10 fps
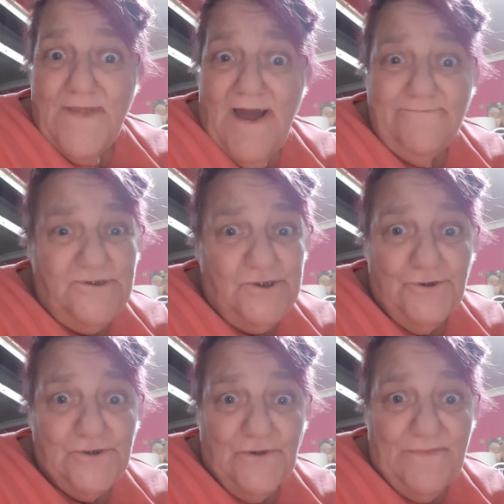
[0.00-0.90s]
I'm
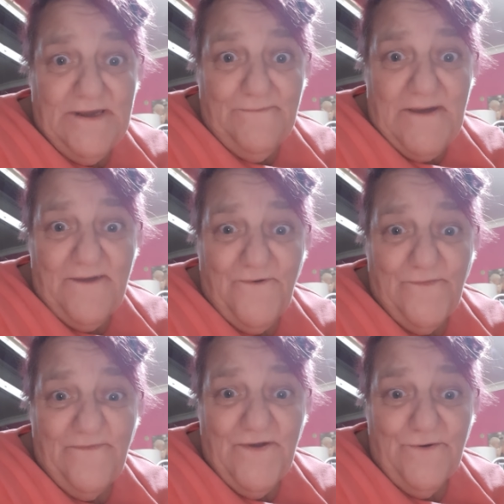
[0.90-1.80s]
sure somebody will pay for
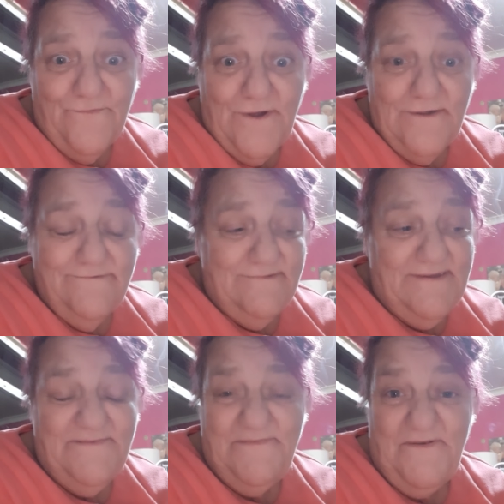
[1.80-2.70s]
my funeral. My
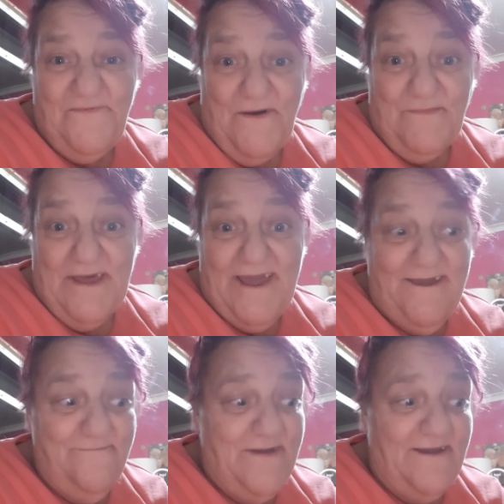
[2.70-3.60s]
family
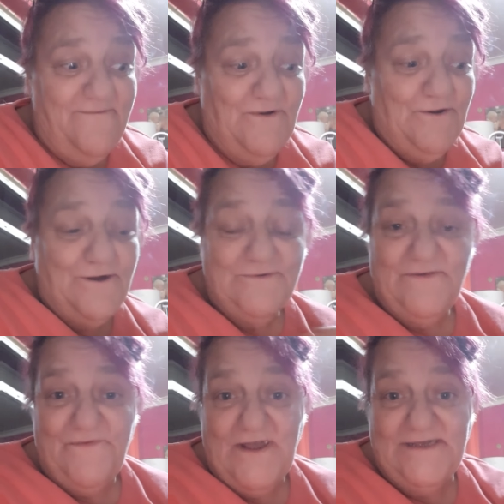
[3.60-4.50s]
hate me. I've got loads
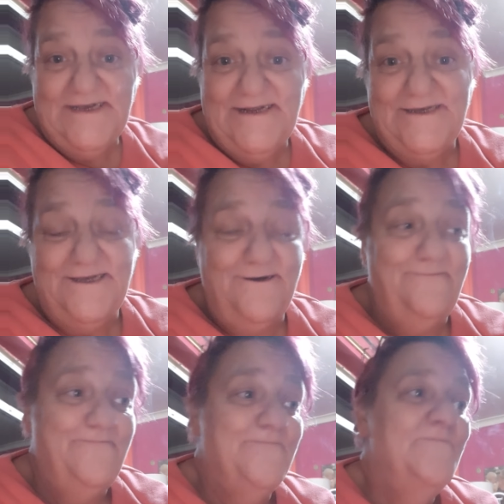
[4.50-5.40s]
of friends, Anna, so.
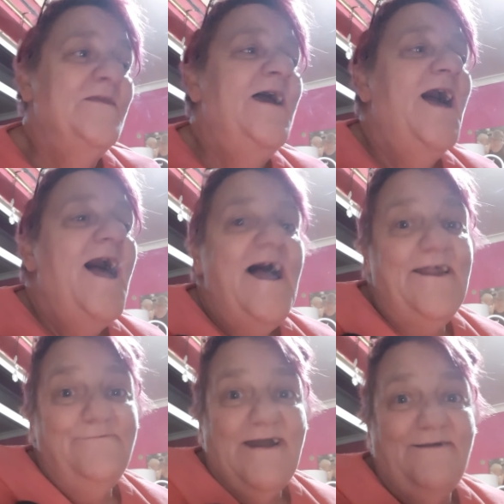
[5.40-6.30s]

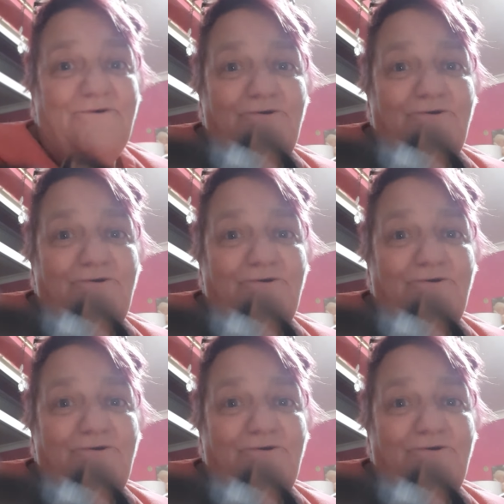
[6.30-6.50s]
Anyway, I'm